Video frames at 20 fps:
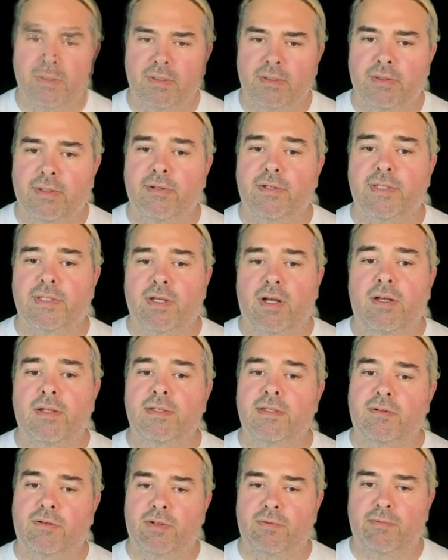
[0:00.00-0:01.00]
There is
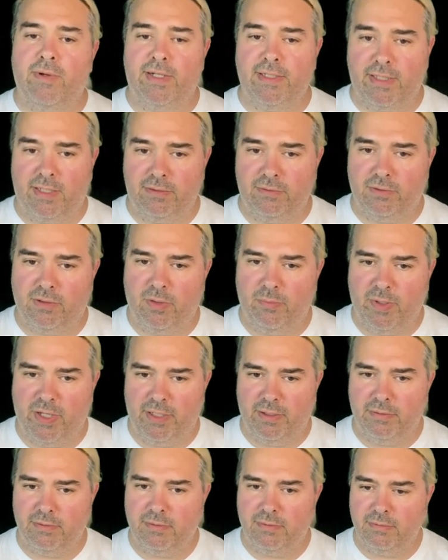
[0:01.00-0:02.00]
also a rectangle
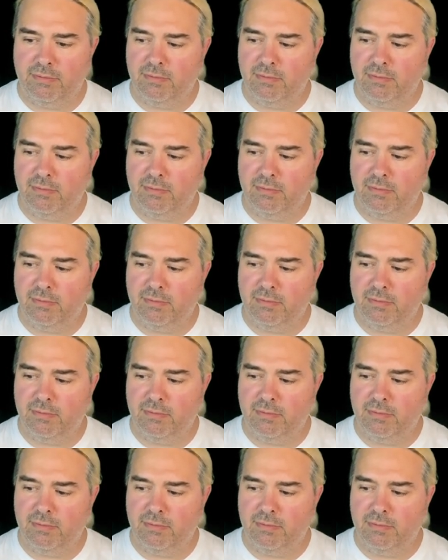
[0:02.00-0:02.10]
command.